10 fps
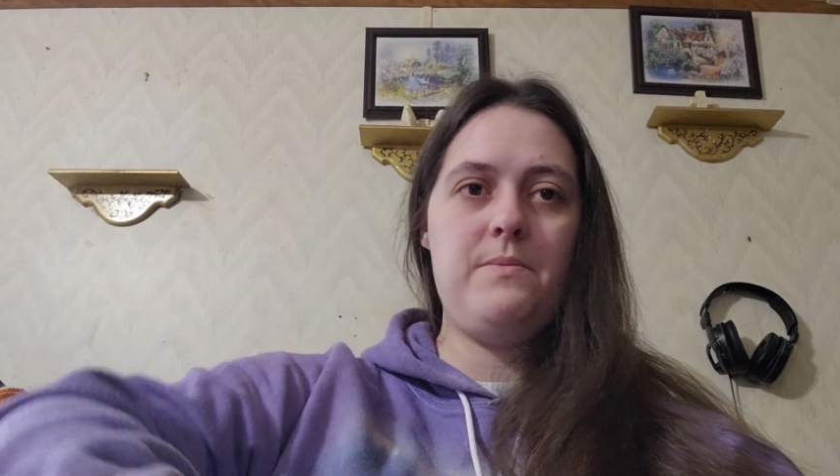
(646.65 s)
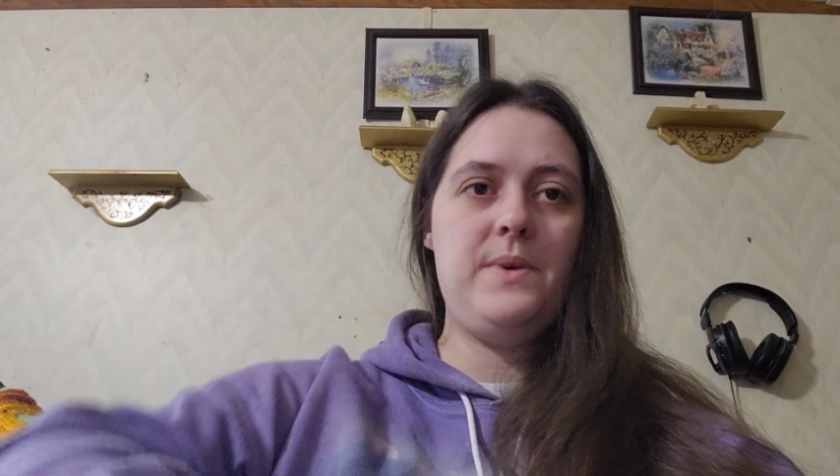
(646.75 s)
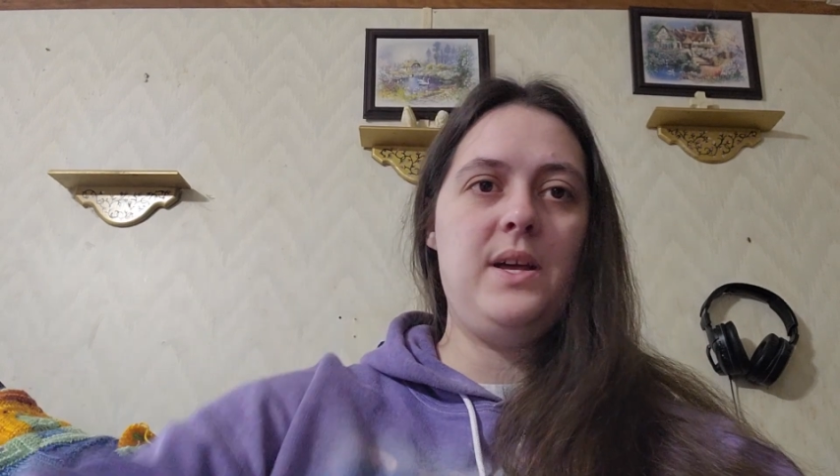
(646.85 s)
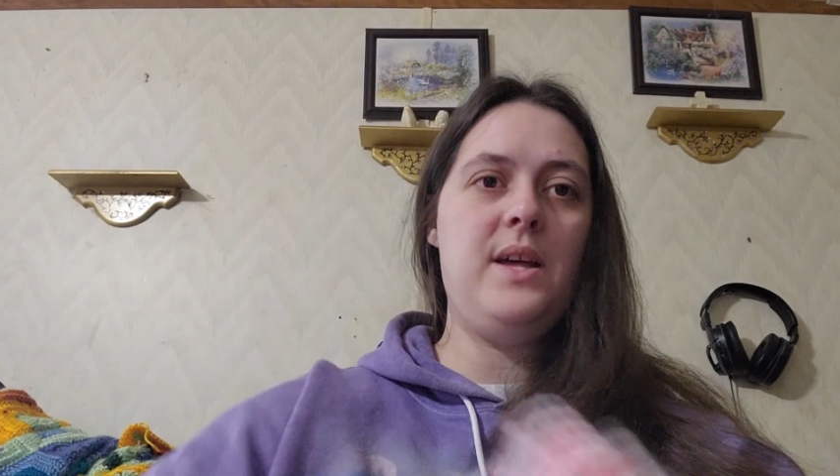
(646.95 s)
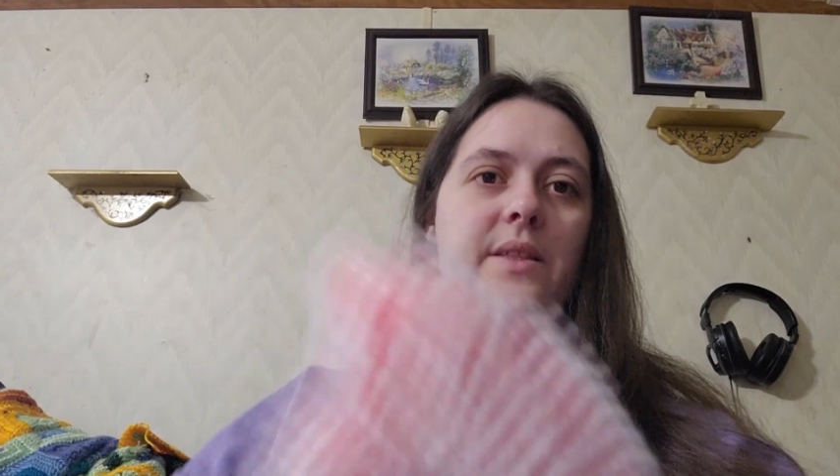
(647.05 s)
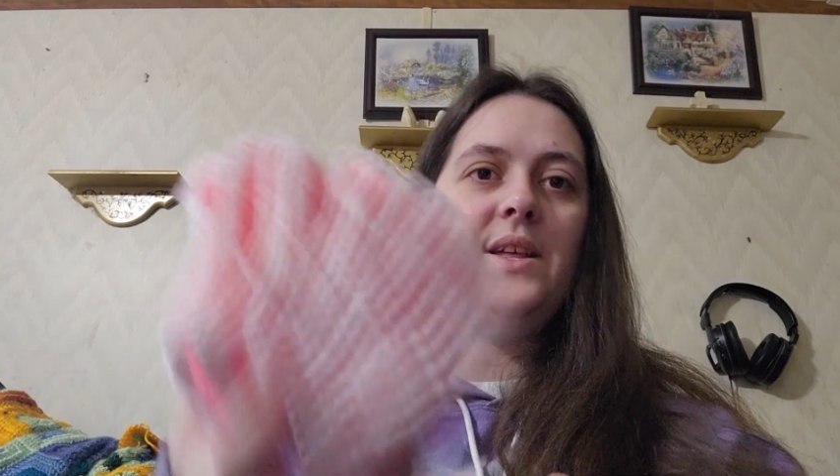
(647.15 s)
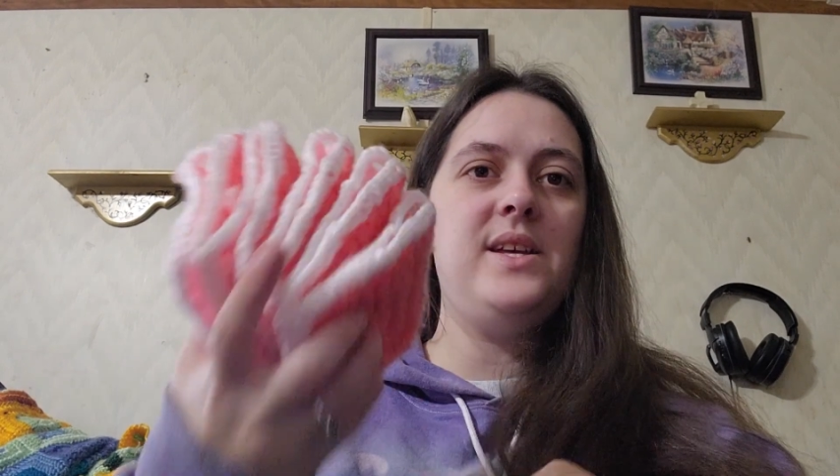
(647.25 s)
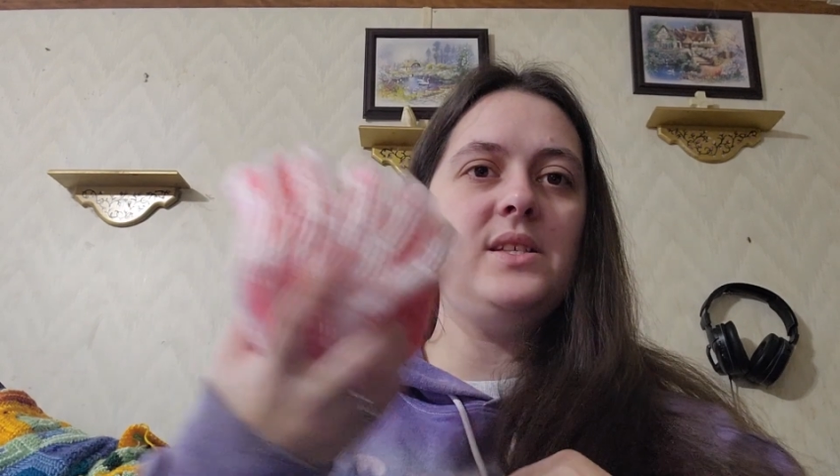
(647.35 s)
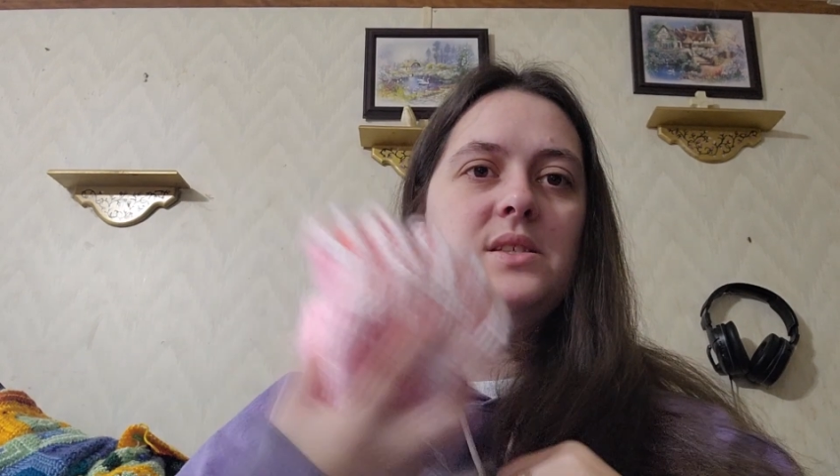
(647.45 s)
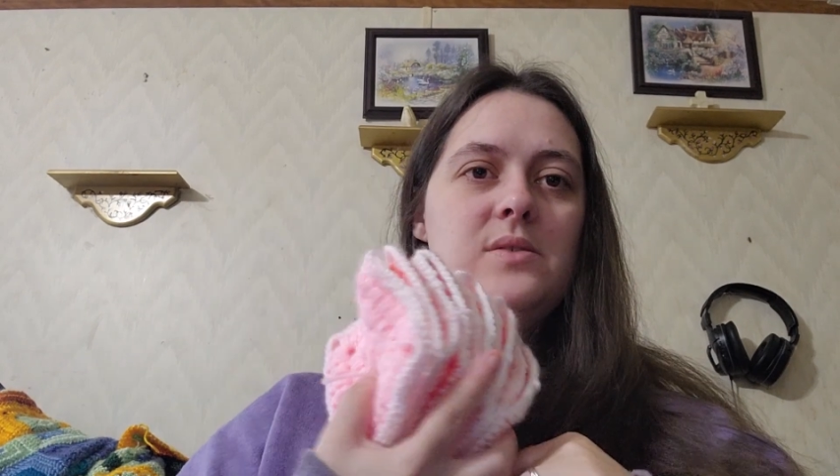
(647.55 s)
But yeah,
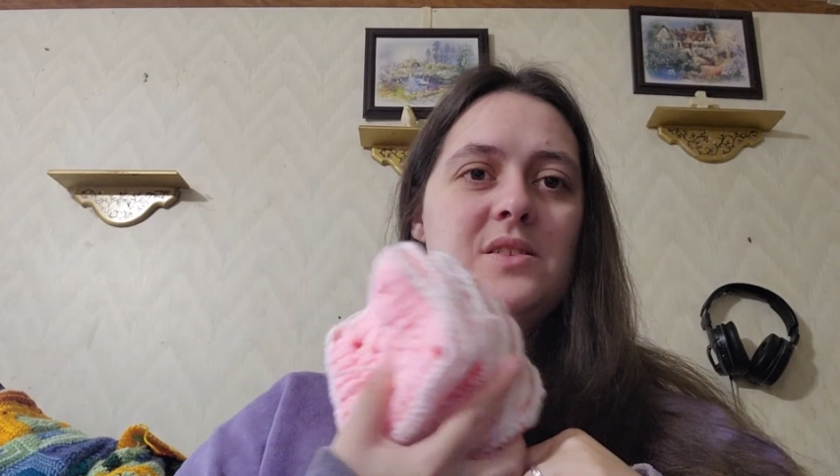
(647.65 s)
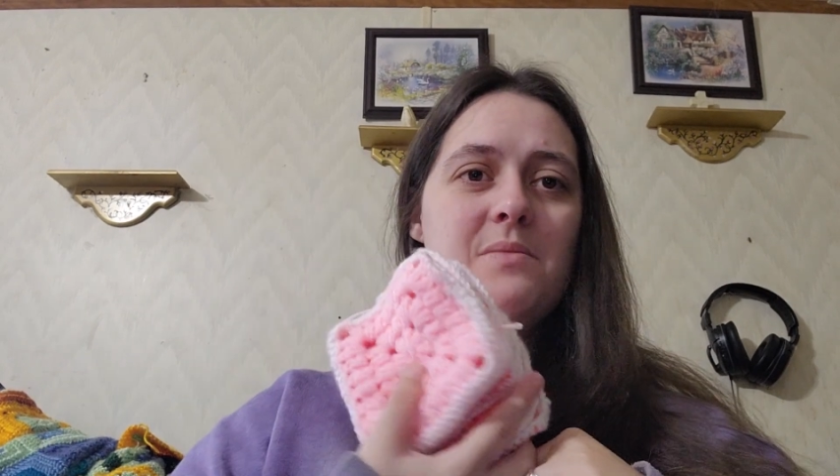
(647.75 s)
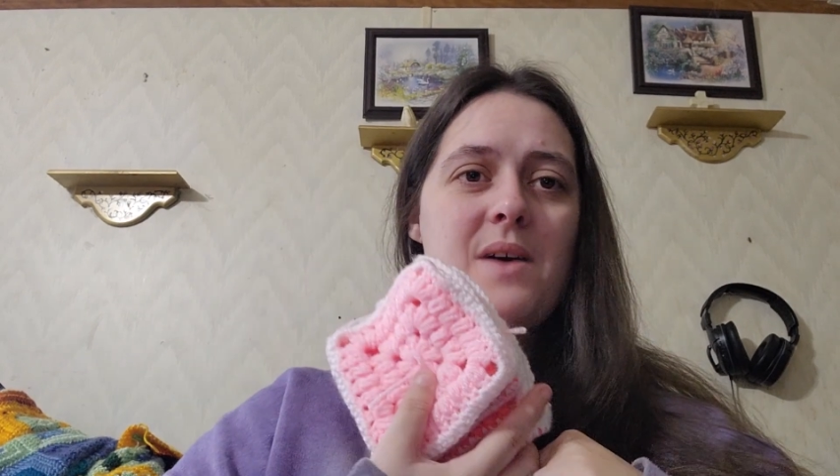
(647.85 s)
this was the